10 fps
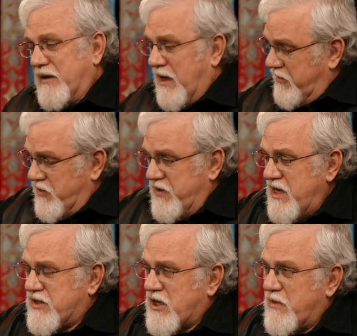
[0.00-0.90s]
Yeah, you
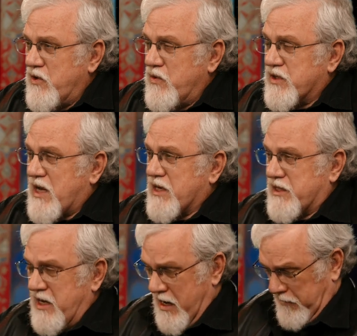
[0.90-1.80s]
need someone who is
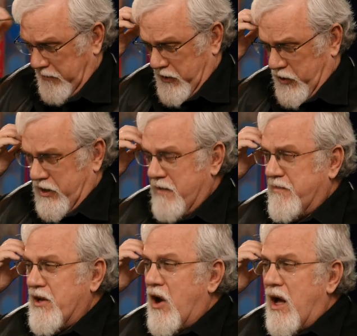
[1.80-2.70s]
actually
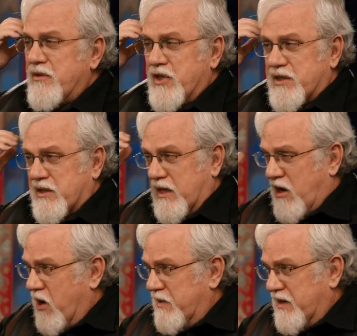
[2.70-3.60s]
looking beyond just the
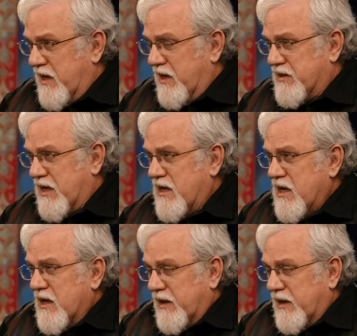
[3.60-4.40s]
carbon dating and saying,